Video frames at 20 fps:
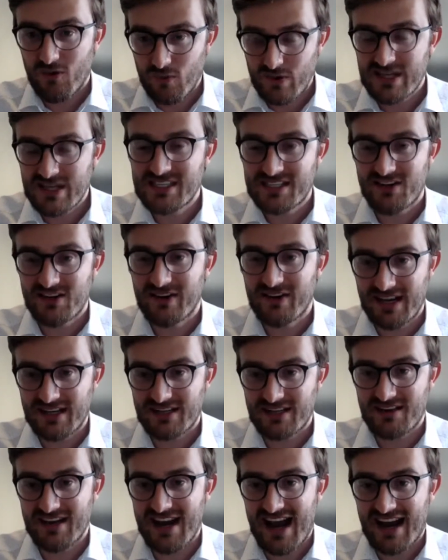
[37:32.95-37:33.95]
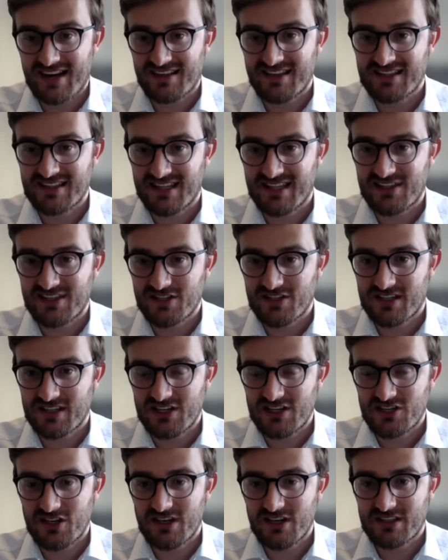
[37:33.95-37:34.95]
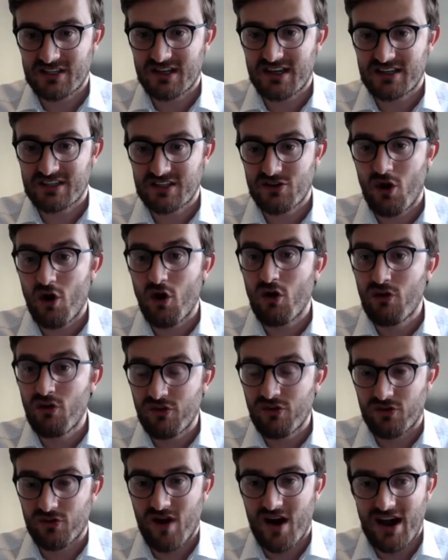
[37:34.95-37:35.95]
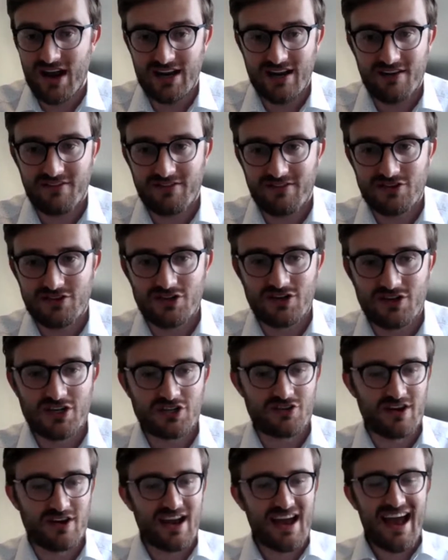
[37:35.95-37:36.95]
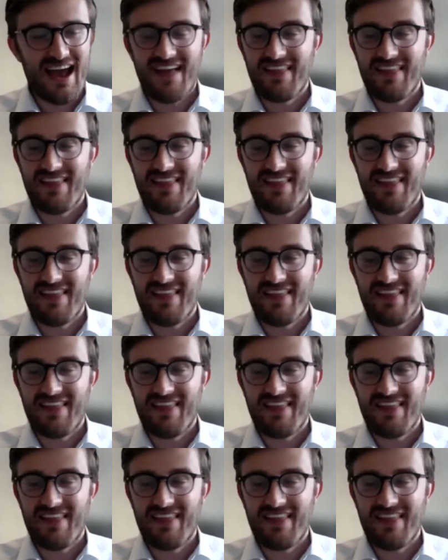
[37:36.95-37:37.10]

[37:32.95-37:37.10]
We still get to enact this legislation. It's an override of the judiciary.